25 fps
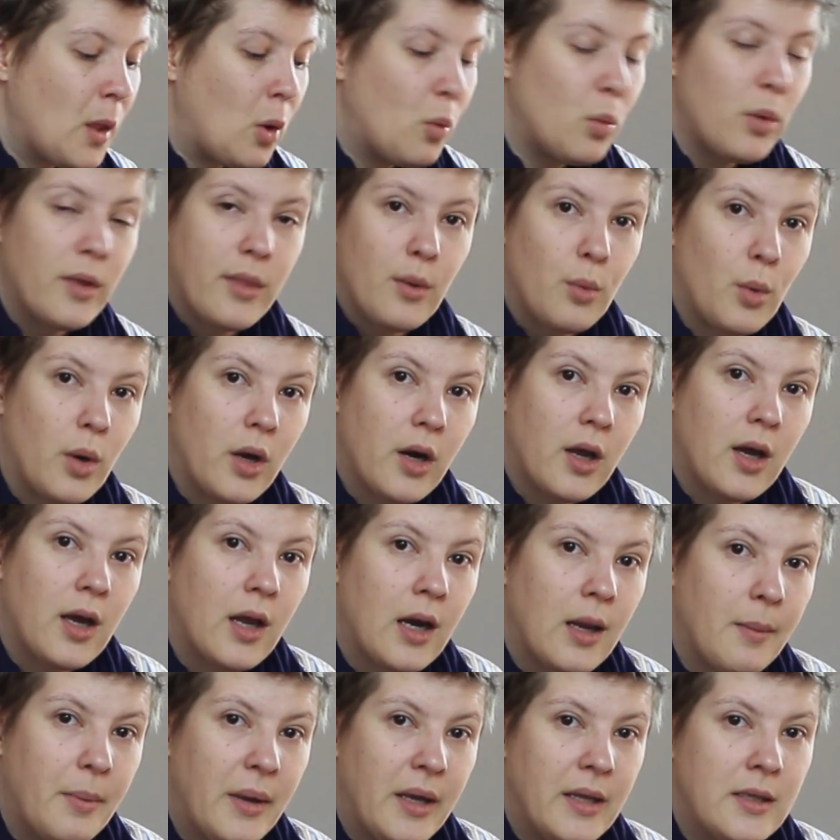with the
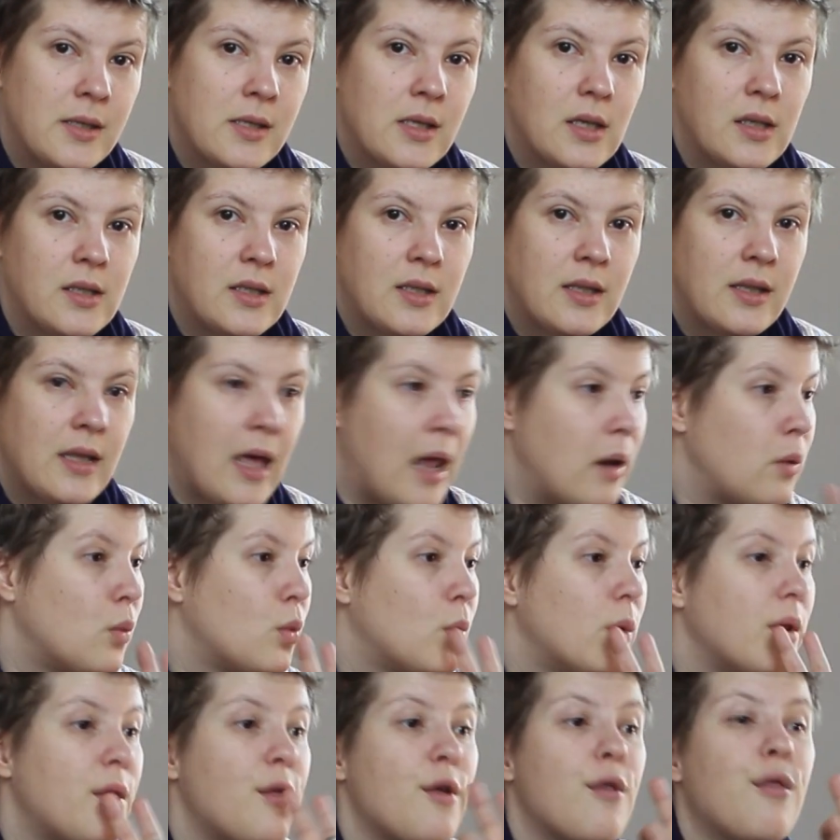watercolor pencils than
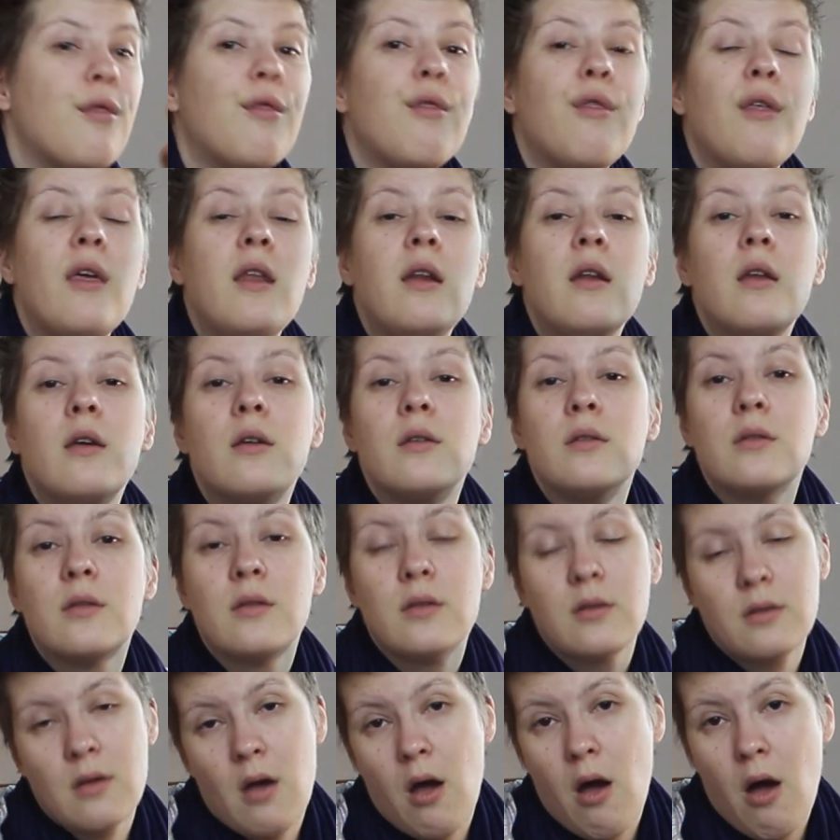with the
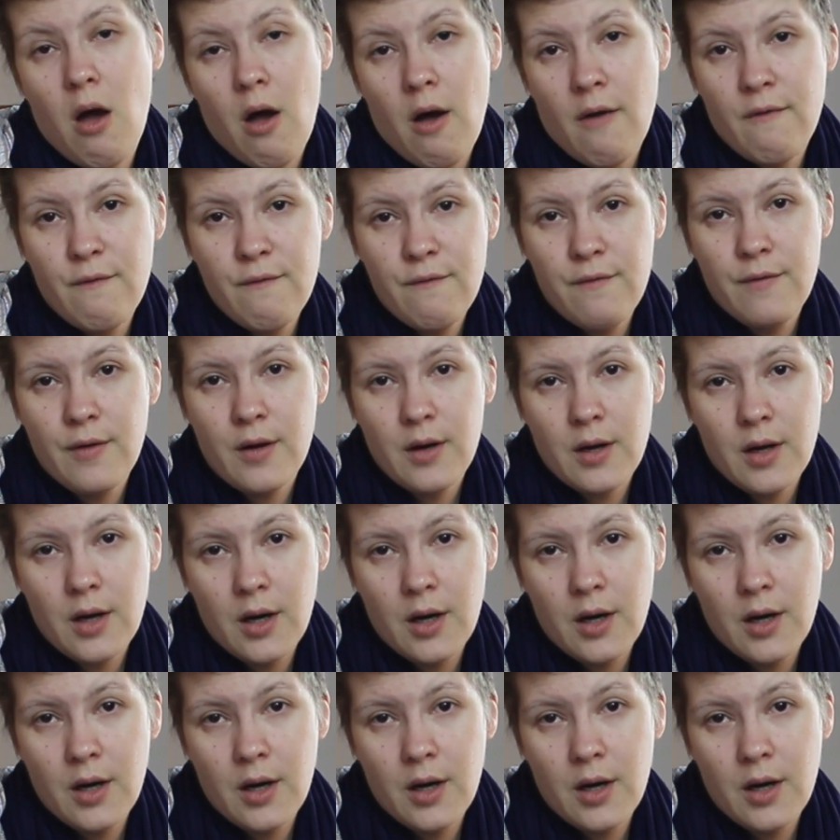thinnest of